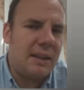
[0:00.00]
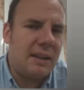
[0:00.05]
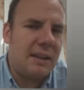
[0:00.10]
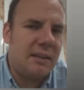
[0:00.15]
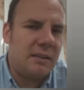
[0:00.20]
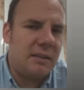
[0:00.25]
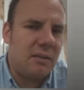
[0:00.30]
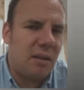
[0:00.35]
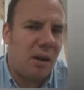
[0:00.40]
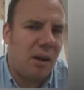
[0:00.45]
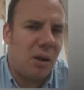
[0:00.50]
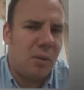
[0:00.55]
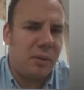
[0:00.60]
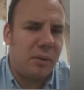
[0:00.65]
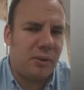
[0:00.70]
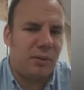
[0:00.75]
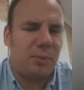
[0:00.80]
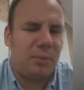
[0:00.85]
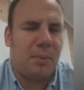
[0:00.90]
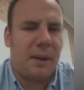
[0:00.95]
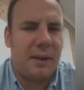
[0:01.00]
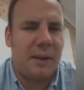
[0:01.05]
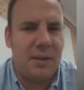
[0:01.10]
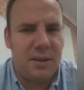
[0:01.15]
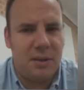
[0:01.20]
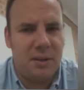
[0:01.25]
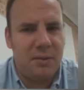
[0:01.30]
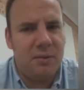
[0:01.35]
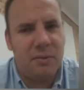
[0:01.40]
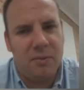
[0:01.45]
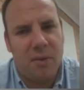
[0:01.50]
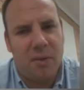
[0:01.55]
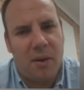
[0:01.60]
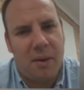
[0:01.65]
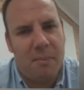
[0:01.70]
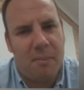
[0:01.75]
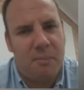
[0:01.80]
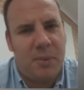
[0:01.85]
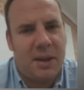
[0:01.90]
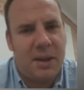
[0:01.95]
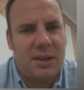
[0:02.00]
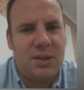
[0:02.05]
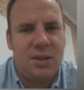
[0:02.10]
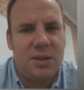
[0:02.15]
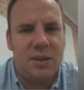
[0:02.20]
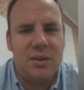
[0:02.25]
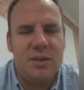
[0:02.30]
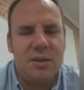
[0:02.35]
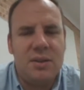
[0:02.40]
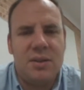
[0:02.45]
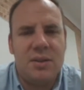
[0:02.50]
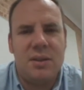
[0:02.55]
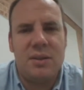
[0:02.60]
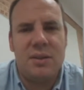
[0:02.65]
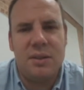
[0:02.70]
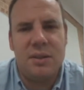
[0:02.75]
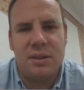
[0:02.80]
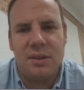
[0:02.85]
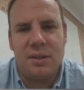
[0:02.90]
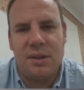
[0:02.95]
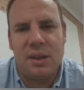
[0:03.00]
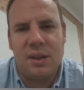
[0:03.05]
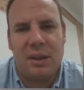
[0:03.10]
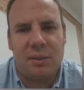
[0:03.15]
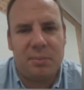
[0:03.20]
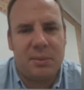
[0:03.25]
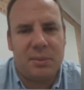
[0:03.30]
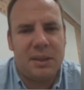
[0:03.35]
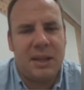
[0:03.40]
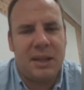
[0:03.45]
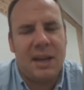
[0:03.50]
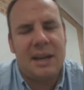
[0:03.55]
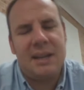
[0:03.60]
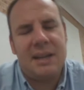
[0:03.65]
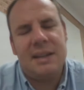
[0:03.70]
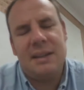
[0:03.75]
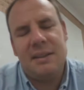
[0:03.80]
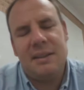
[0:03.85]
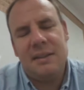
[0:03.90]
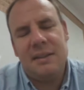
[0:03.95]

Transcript: and I'll explain to you via pictures and explanation